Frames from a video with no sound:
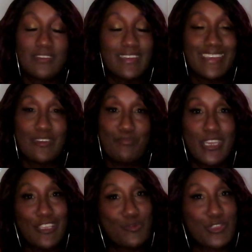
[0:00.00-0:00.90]
the in the
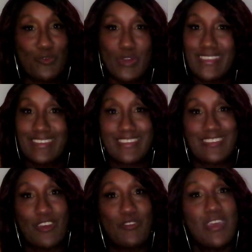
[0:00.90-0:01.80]
mix with the rest of the
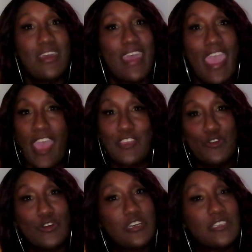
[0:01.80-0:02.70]
stuff.
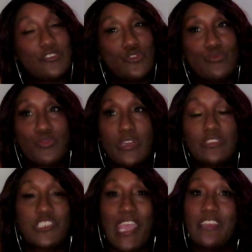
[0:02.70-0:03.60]
Have you a good
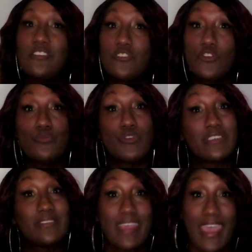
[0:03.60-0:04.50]
toothbrush. Change your
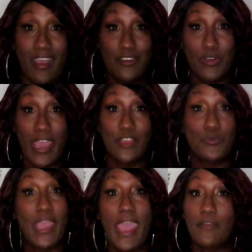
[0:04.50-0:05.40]
toothbrushes out, you
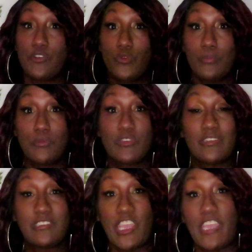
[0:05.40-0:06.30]
guys. We have to remember
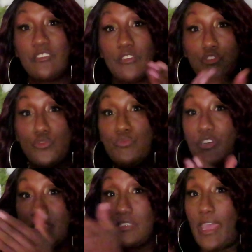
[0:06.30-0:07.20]
to change the
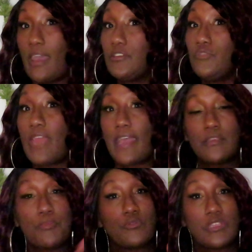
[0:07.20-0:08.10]
toothbrushes out. You're
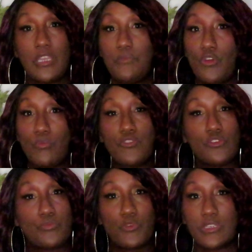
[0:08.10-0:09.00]
not supposed to keep your
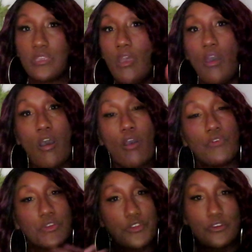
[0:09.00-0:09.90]
toothbrush
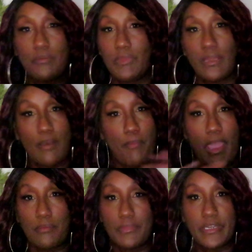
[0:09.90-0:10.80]
over a certain
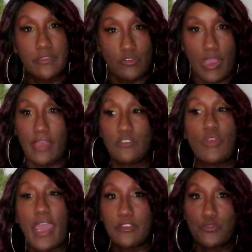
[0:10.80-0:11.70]
amount of months, you guys.
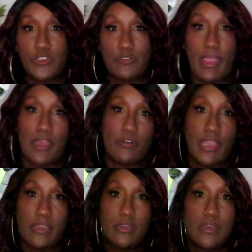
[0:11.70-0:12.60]
You got to switch them out,
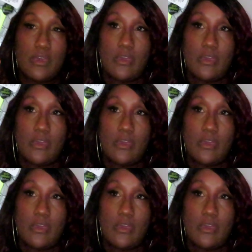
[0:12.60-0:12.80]
okay?